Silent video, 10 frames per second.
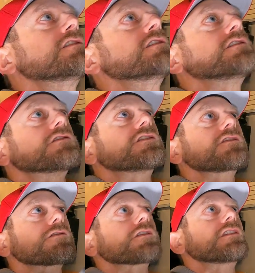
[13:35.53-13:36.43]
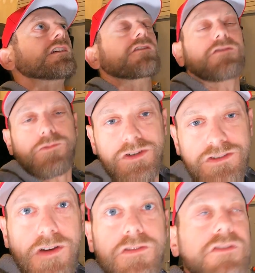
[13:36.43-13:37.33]
you're just looking to squish
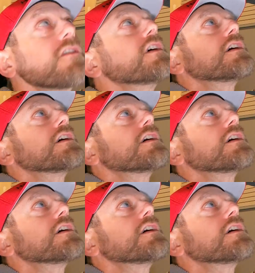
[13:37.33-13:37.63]
those